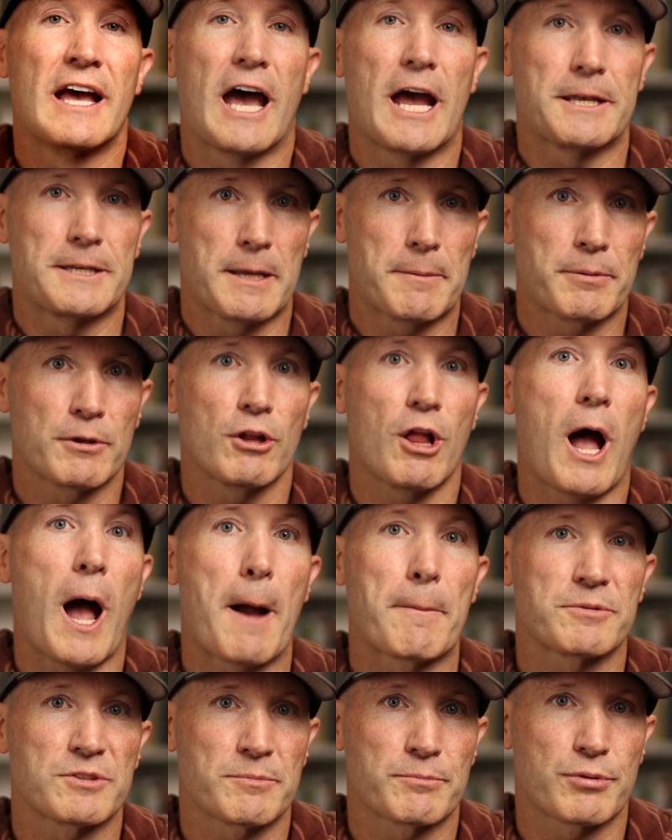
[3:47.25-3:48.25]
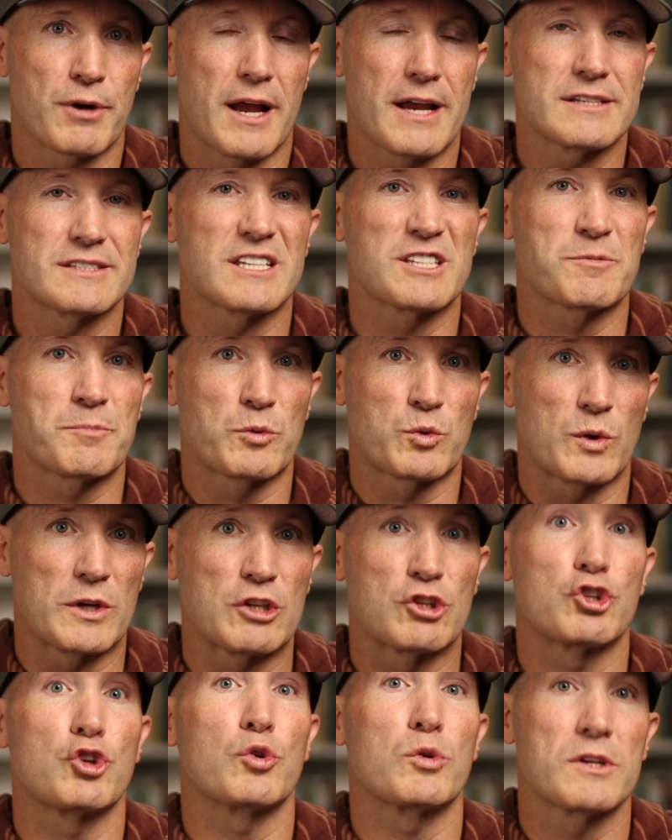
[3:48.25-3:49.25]
a typical option price is
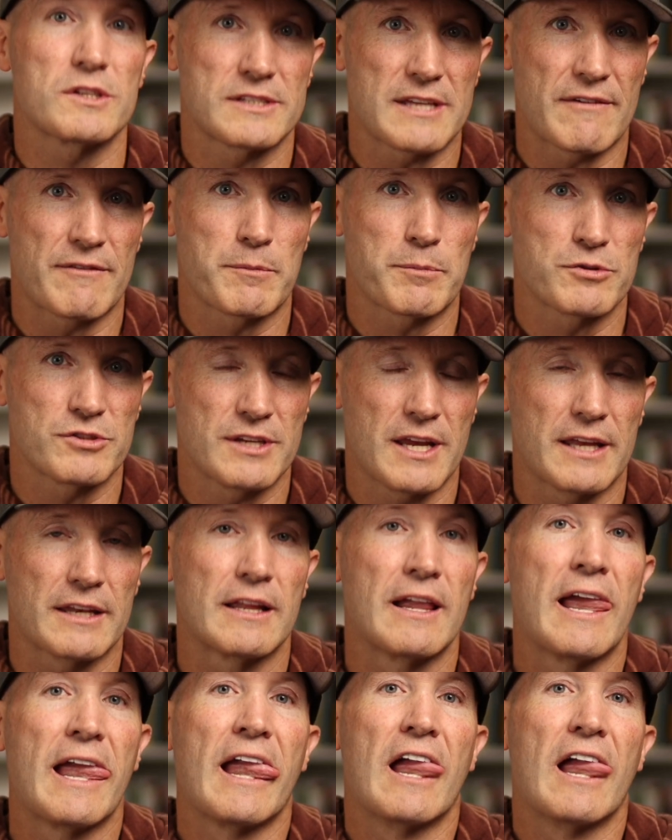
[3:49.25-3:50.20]
between 2 to 7%.